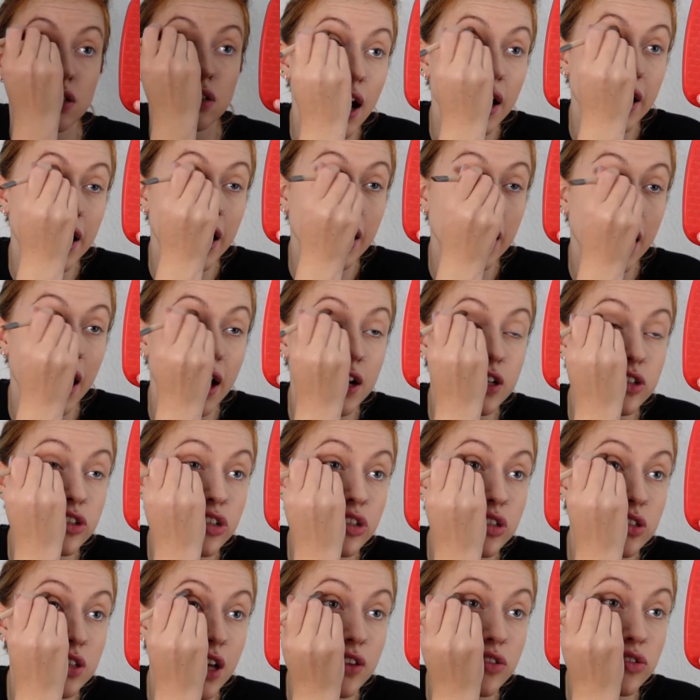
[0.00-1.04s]
And then I
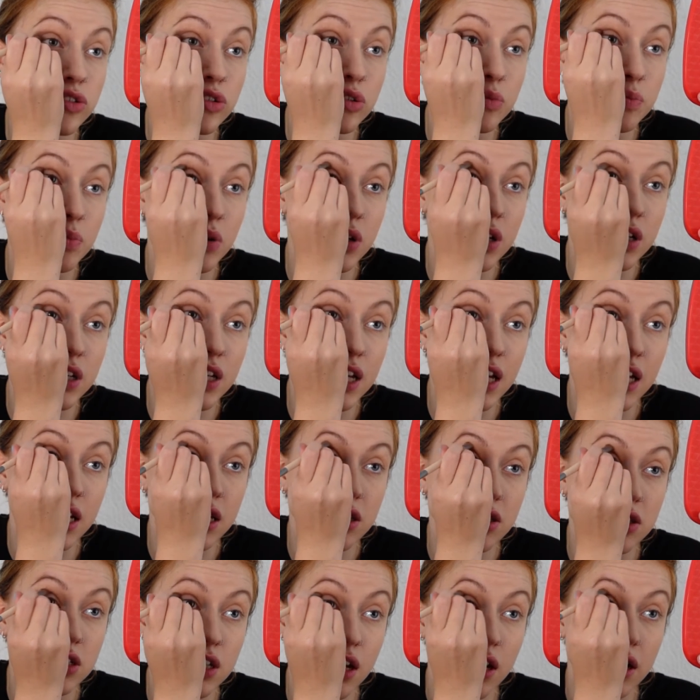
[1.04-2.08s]
just tend to put it
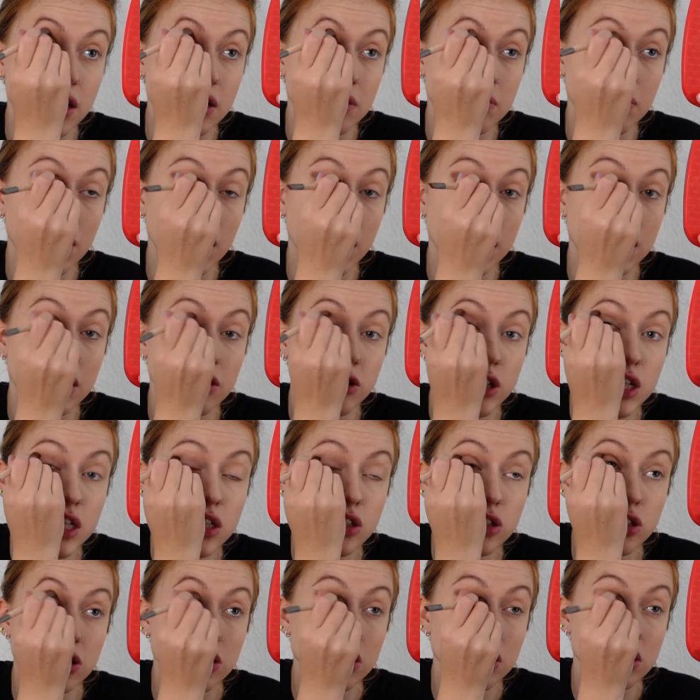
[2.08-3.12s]
inside my
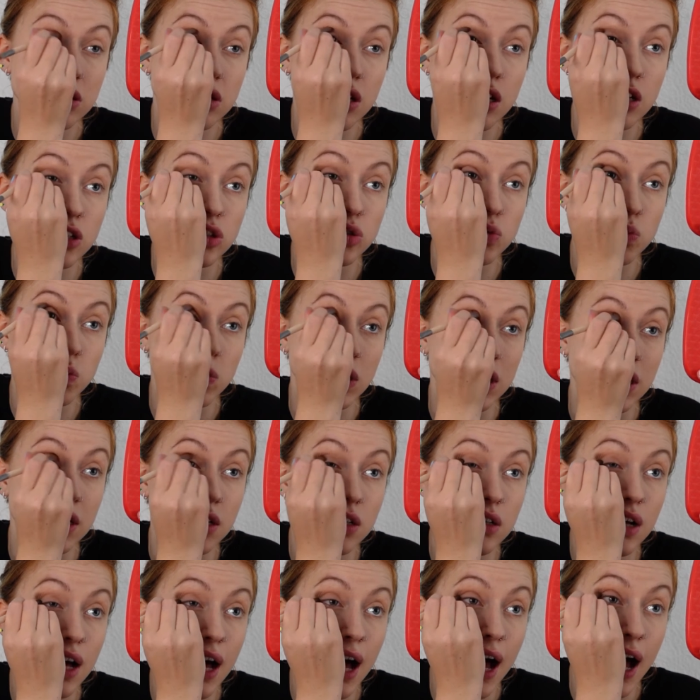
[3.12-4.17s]
crease as
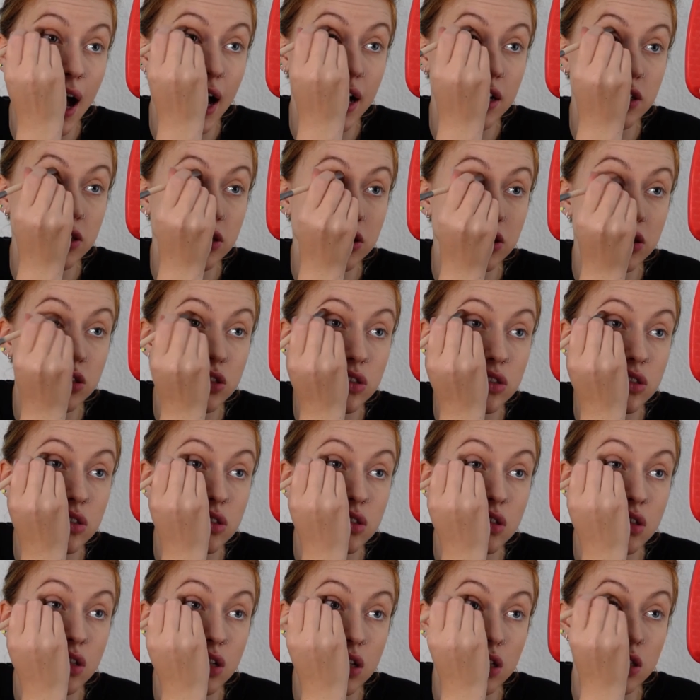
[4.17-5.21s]
well as
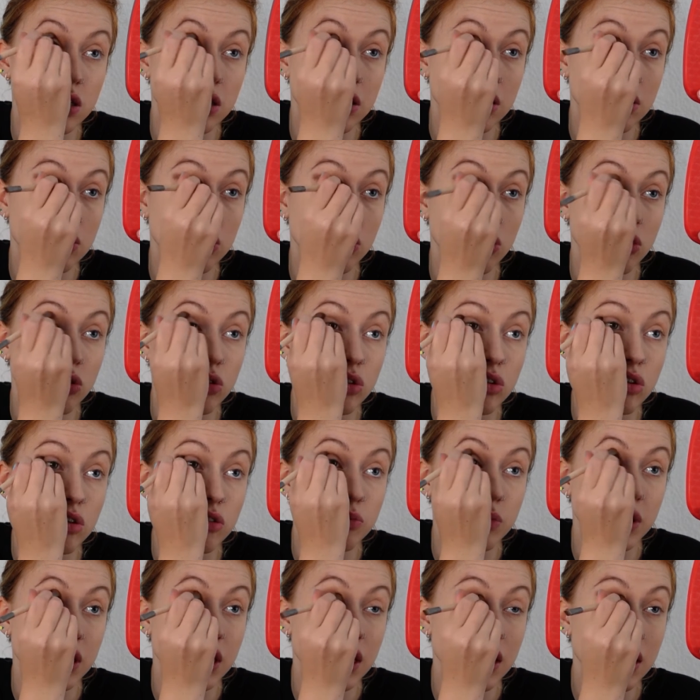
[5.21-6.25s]
in the corner of
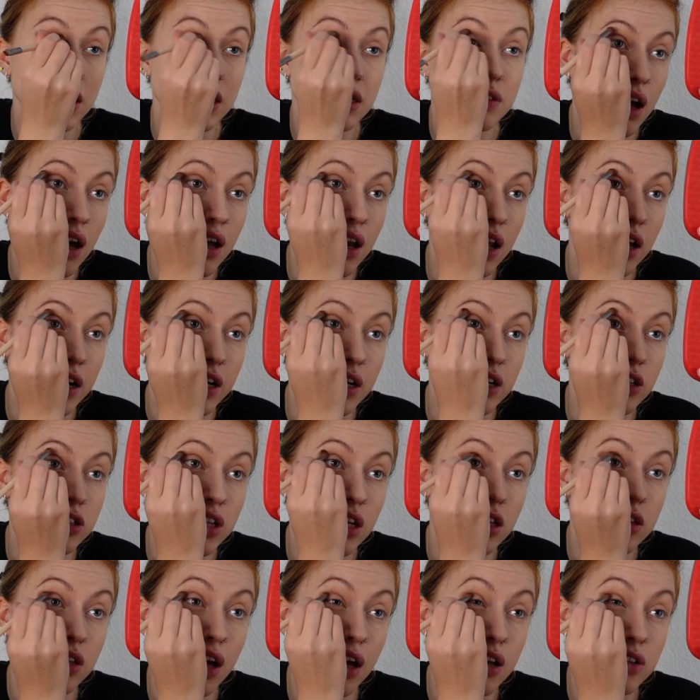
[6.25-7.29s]
my eye. And like I
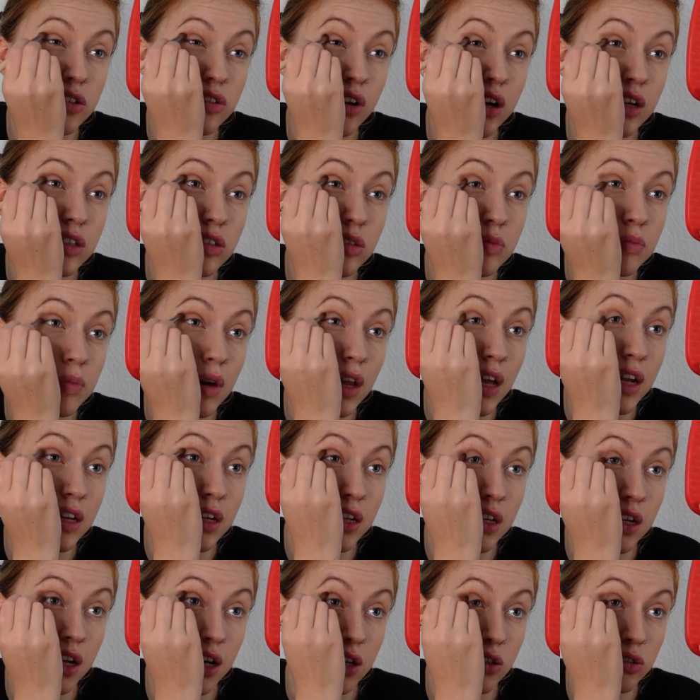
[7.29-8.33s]
said, I try to blend
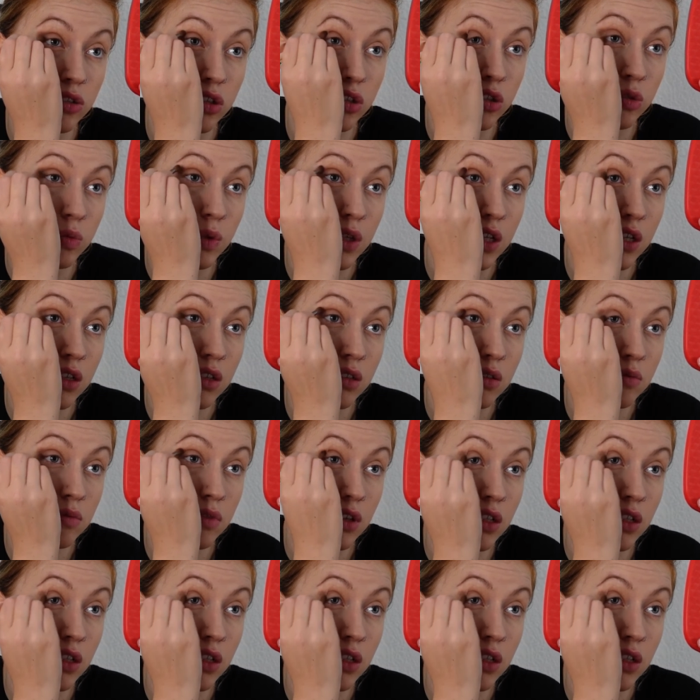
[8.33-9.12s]
it out as well.